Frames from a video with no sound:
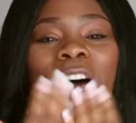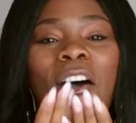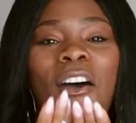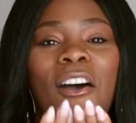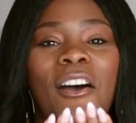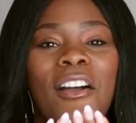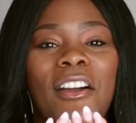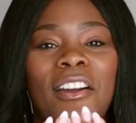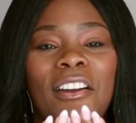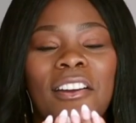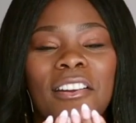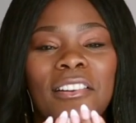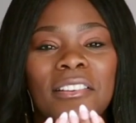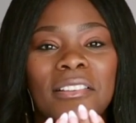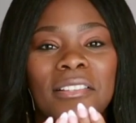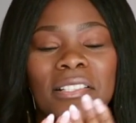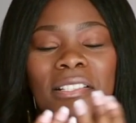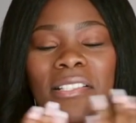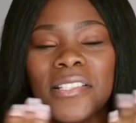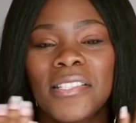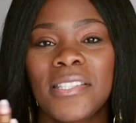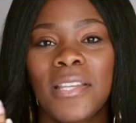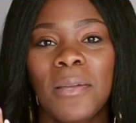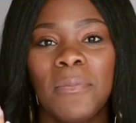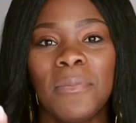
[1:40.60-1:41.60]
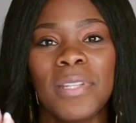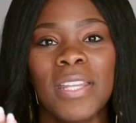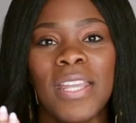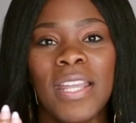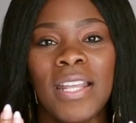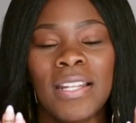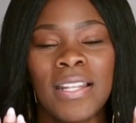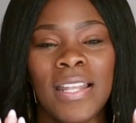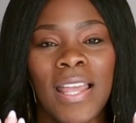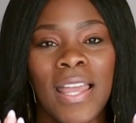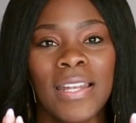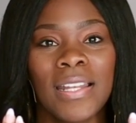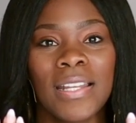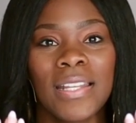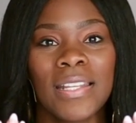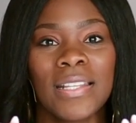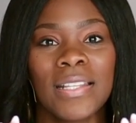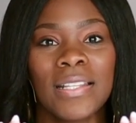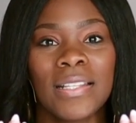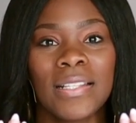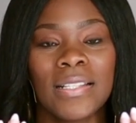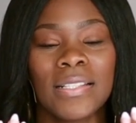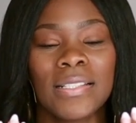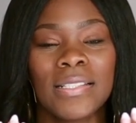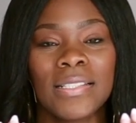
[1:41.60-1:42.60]
are something that
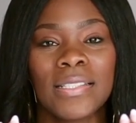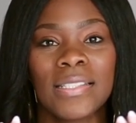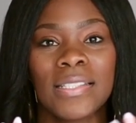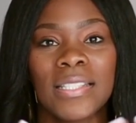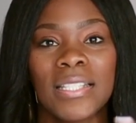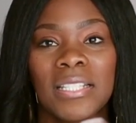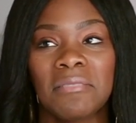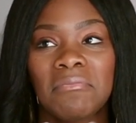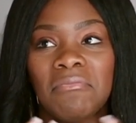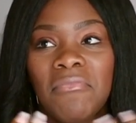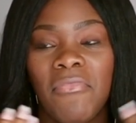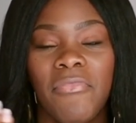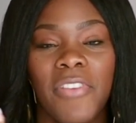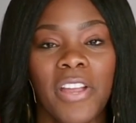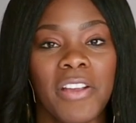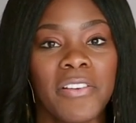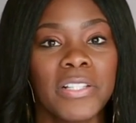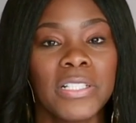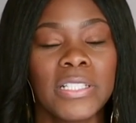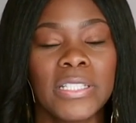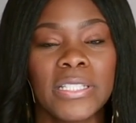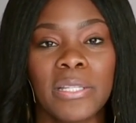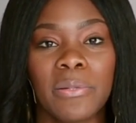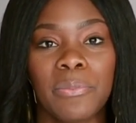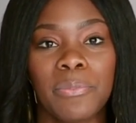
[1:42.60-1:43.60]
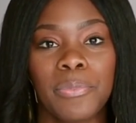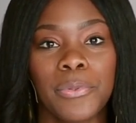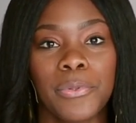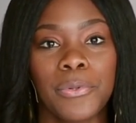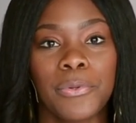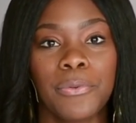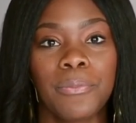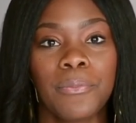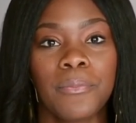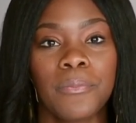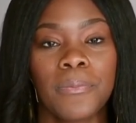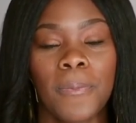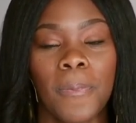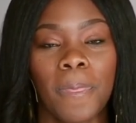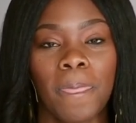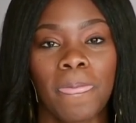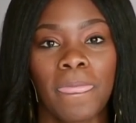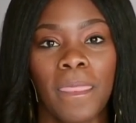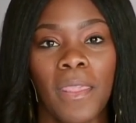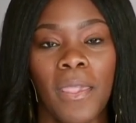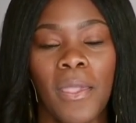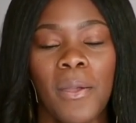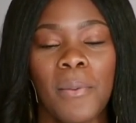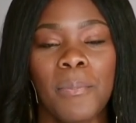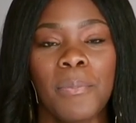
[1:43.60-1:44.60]
is very simple,
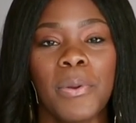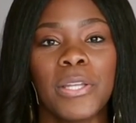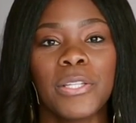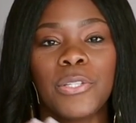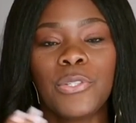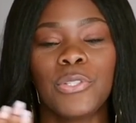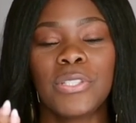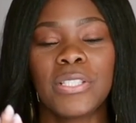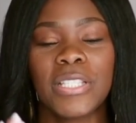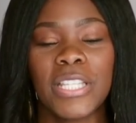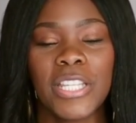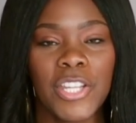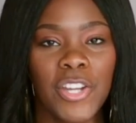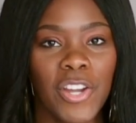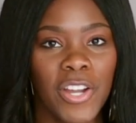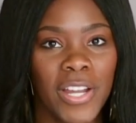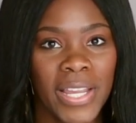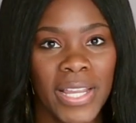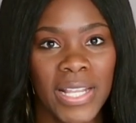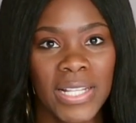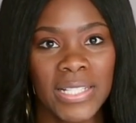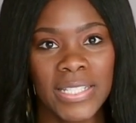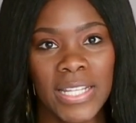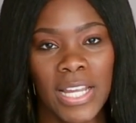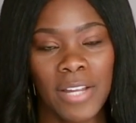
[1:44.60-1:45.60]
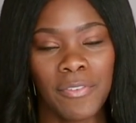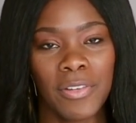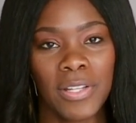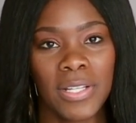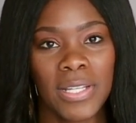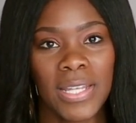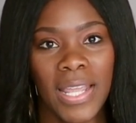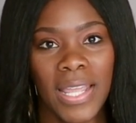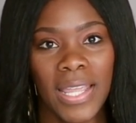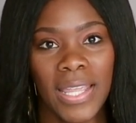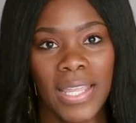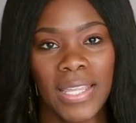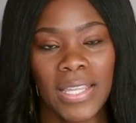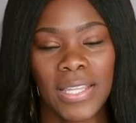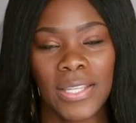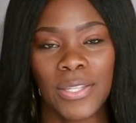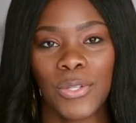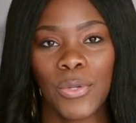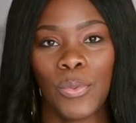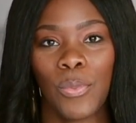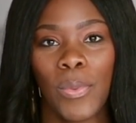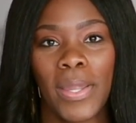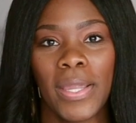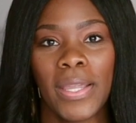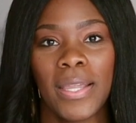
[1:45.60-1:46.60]
but you see your hands every day.
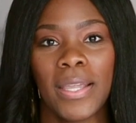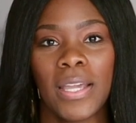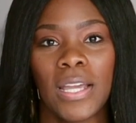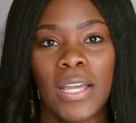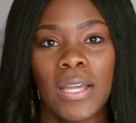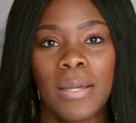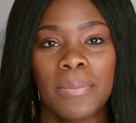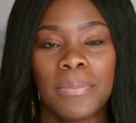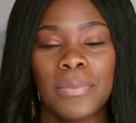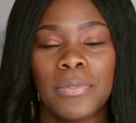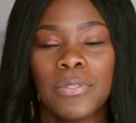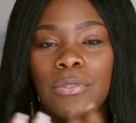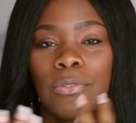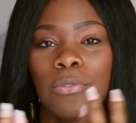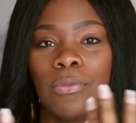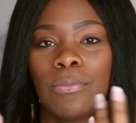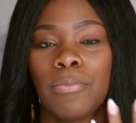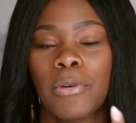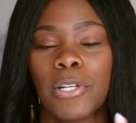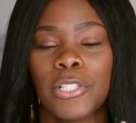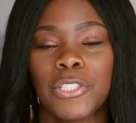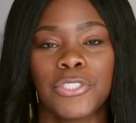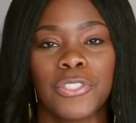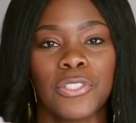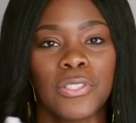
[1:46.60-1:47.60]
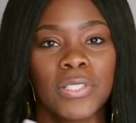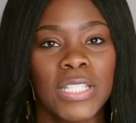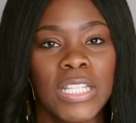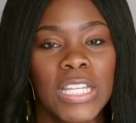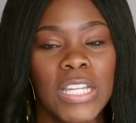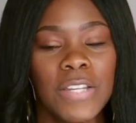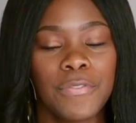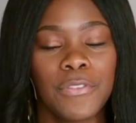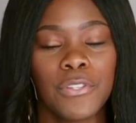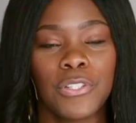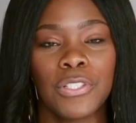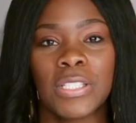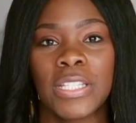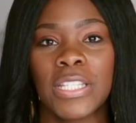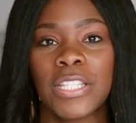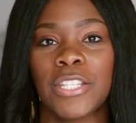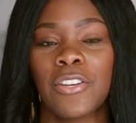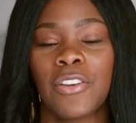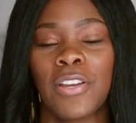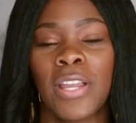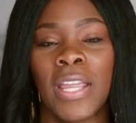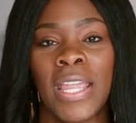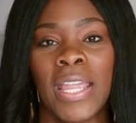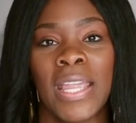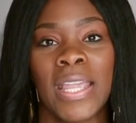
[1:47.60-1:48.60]
You wake up, you brush your teeth, you see
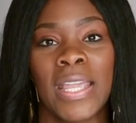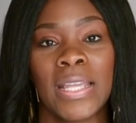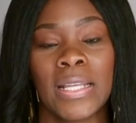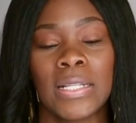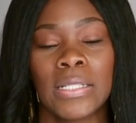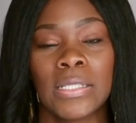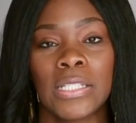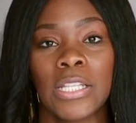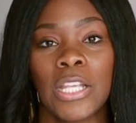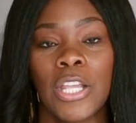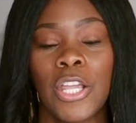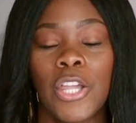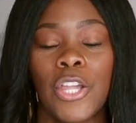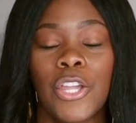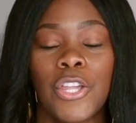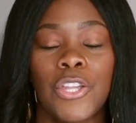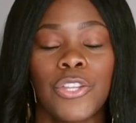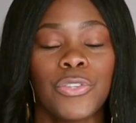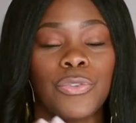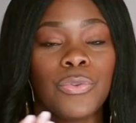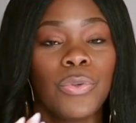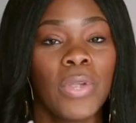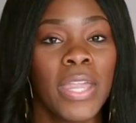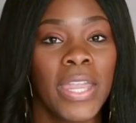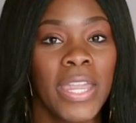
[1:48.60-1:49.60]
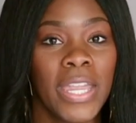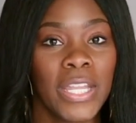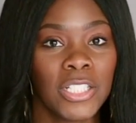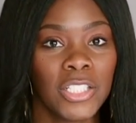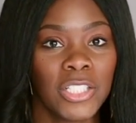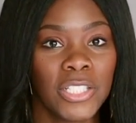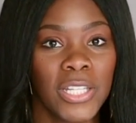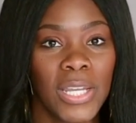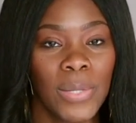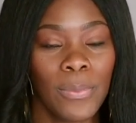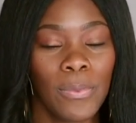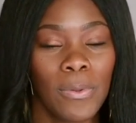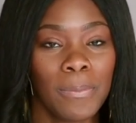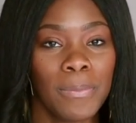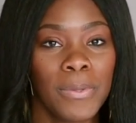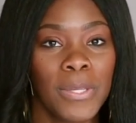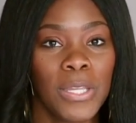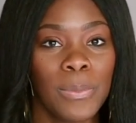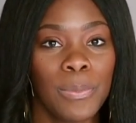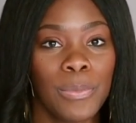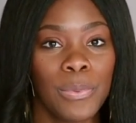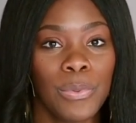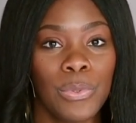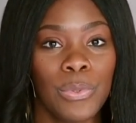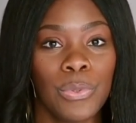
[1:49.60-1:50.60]
your hands, you handshake with
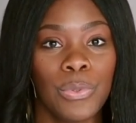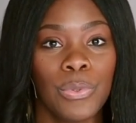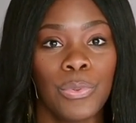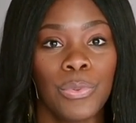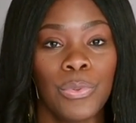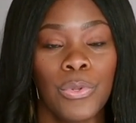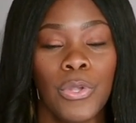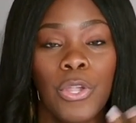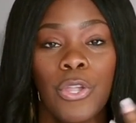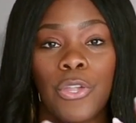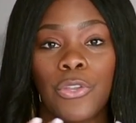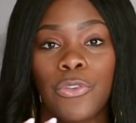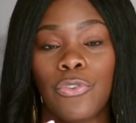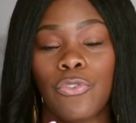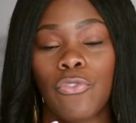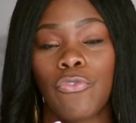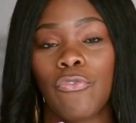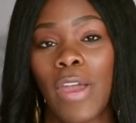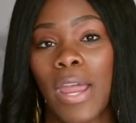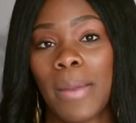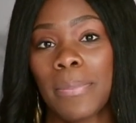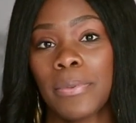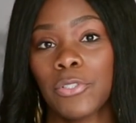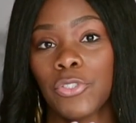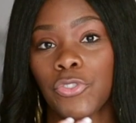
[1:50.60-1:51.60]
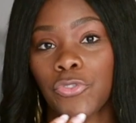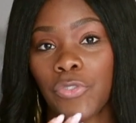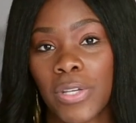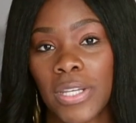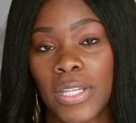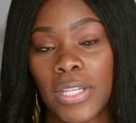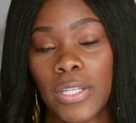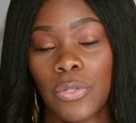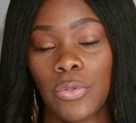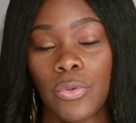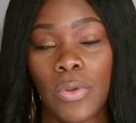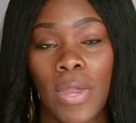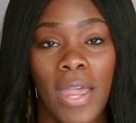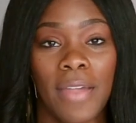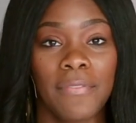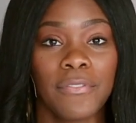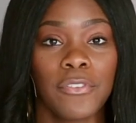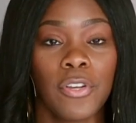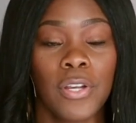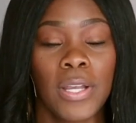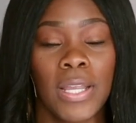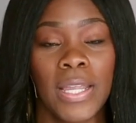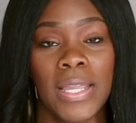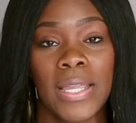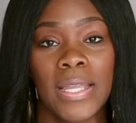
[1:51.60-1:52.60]
people, you grab a drink, you have
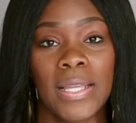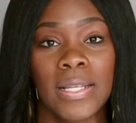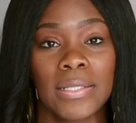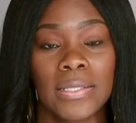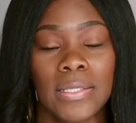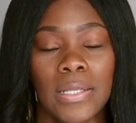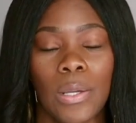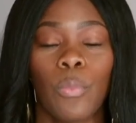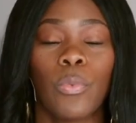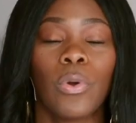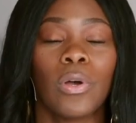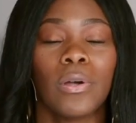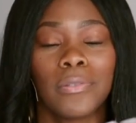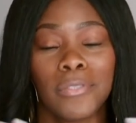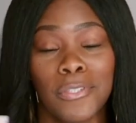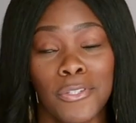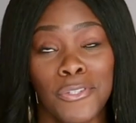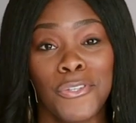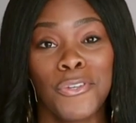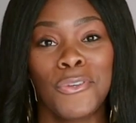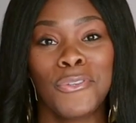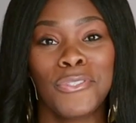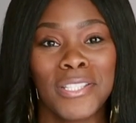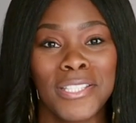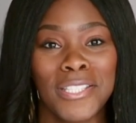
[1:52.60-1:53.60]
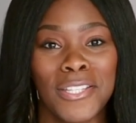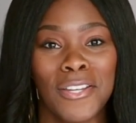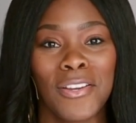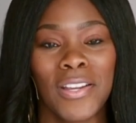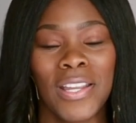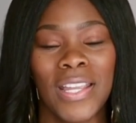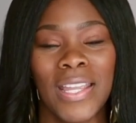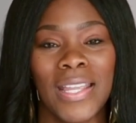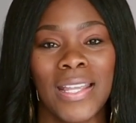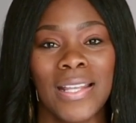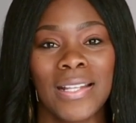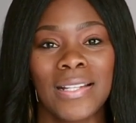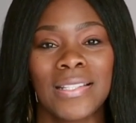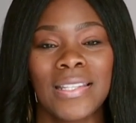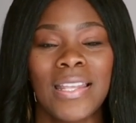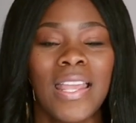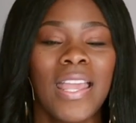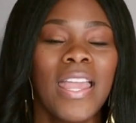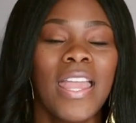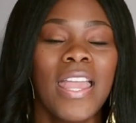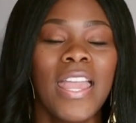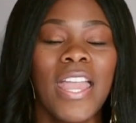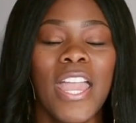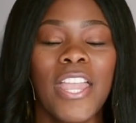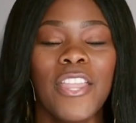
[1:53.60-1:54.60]
your hands, well, you're using your hands,
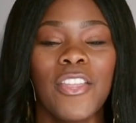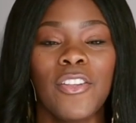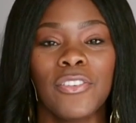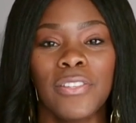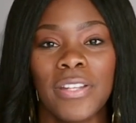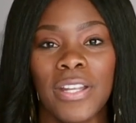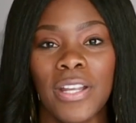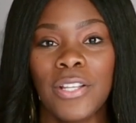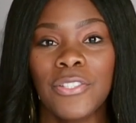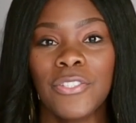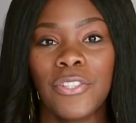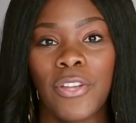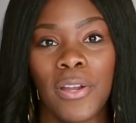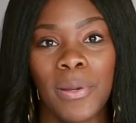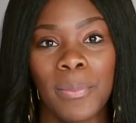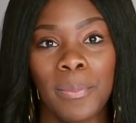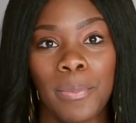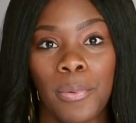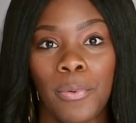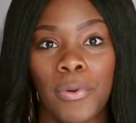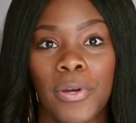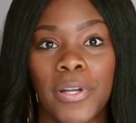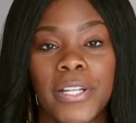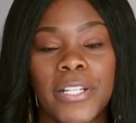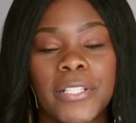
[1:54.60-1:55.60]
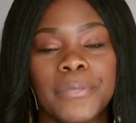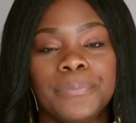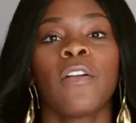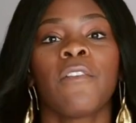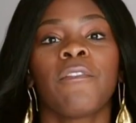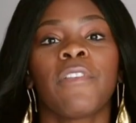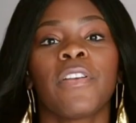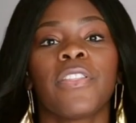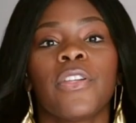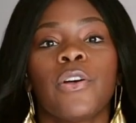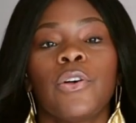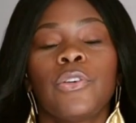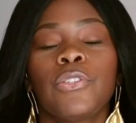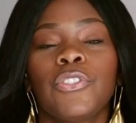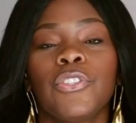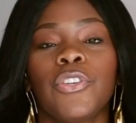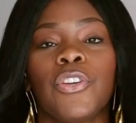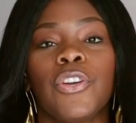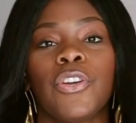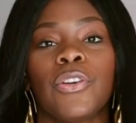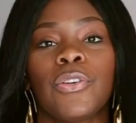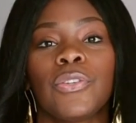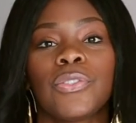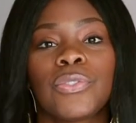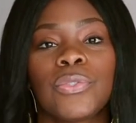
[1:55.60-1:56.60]
and your nails are important. For those
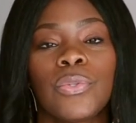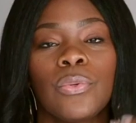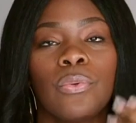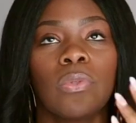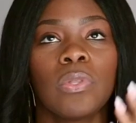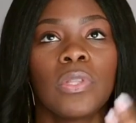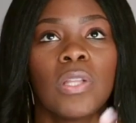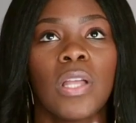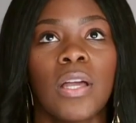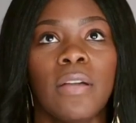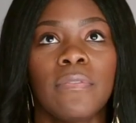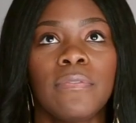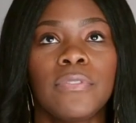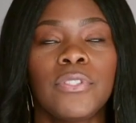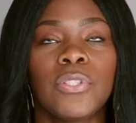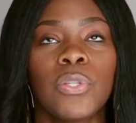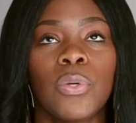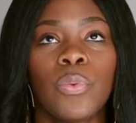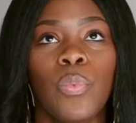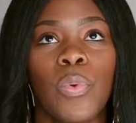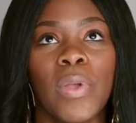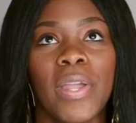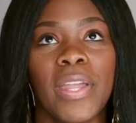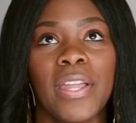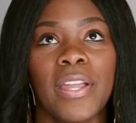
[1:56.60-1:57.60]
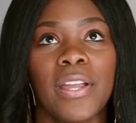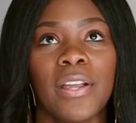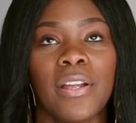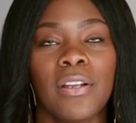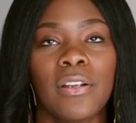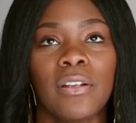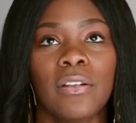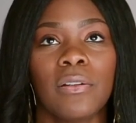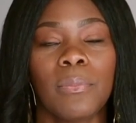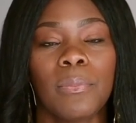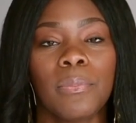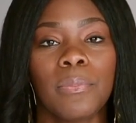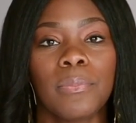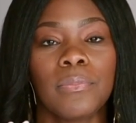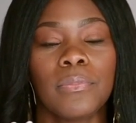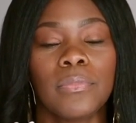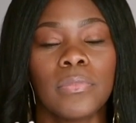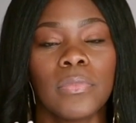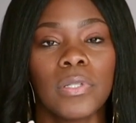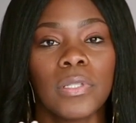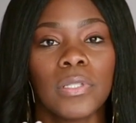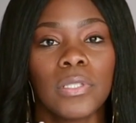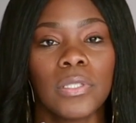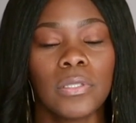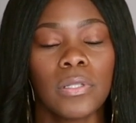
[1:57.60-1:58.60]
girls who love to wear
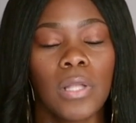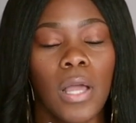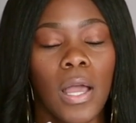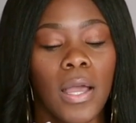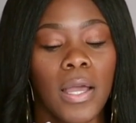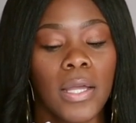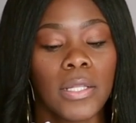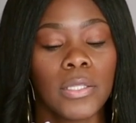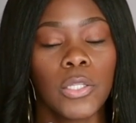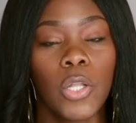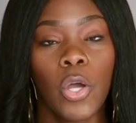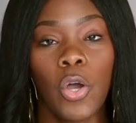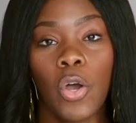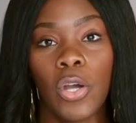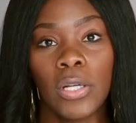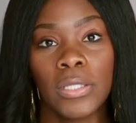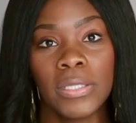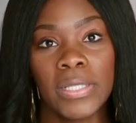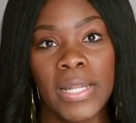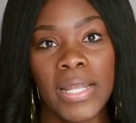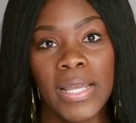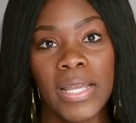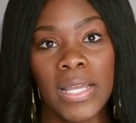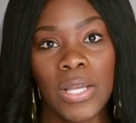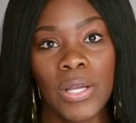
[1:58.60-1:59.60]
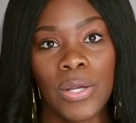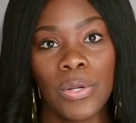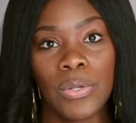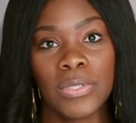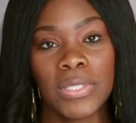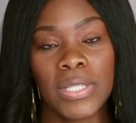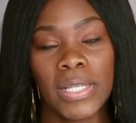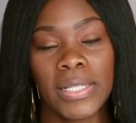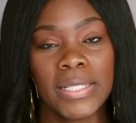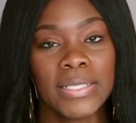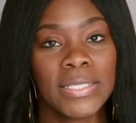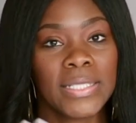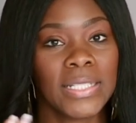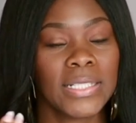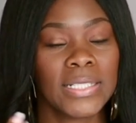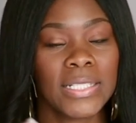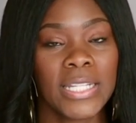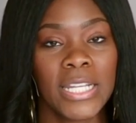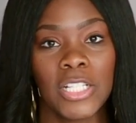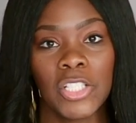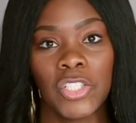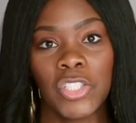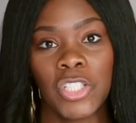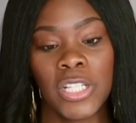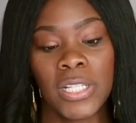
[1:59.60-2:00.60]
uh, long nails, I guess
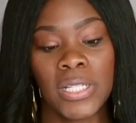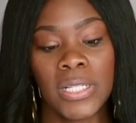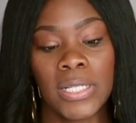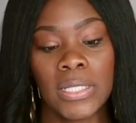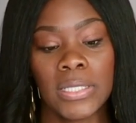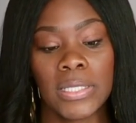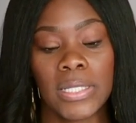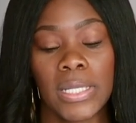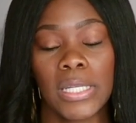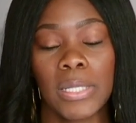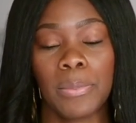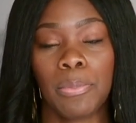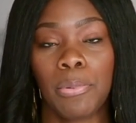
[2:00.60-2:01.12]
extensions, any